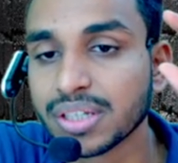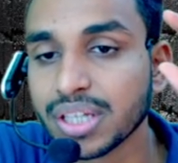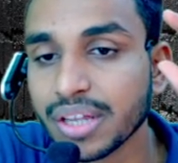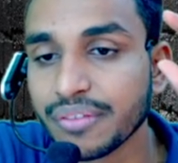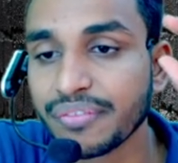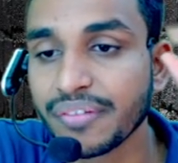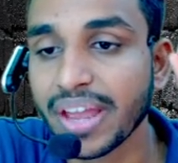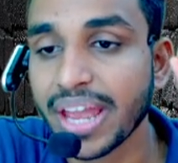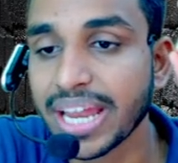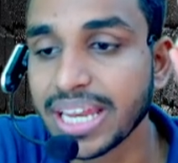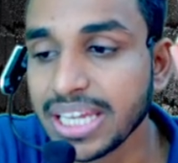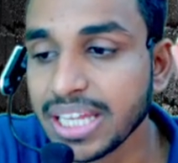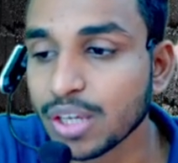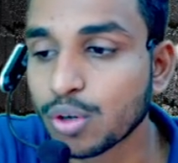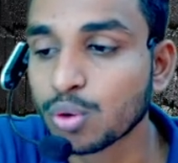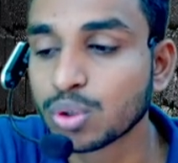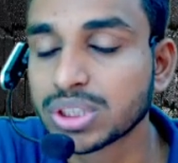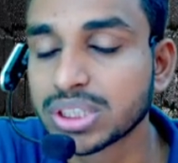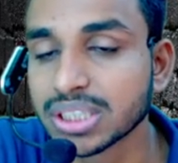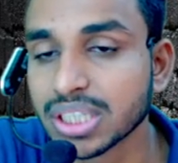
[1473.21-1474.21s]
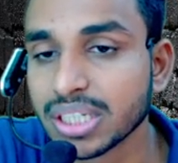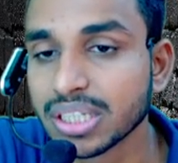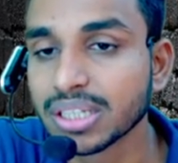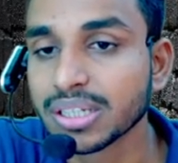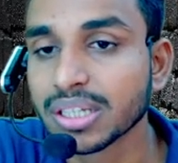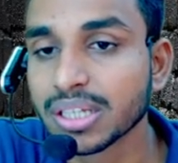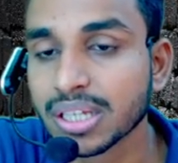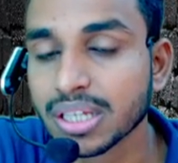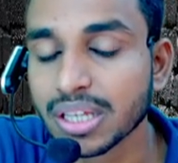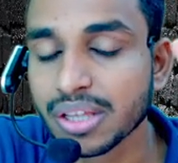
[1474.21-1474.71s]
If any question,
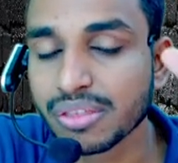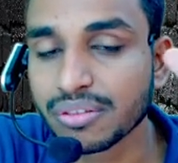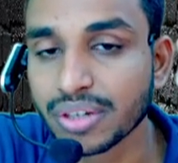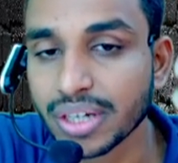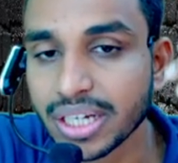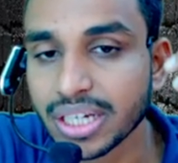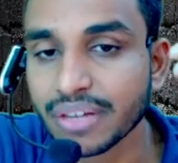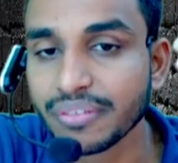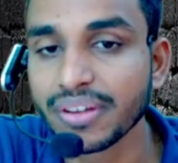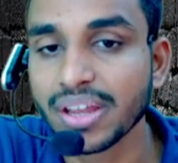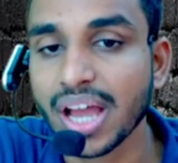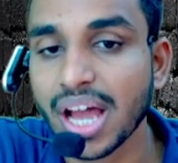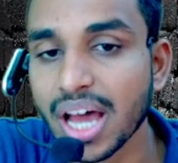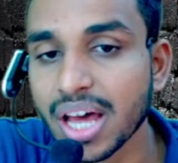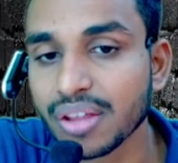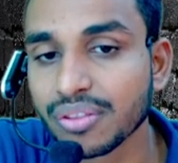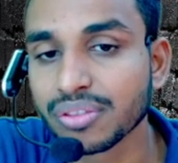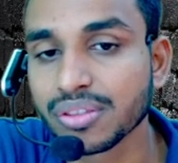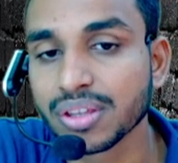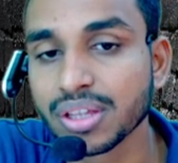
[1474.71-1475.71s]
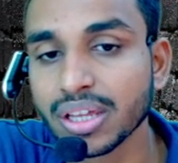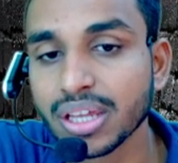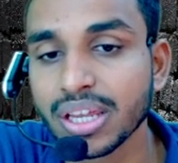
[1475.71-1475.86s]
straight away ask.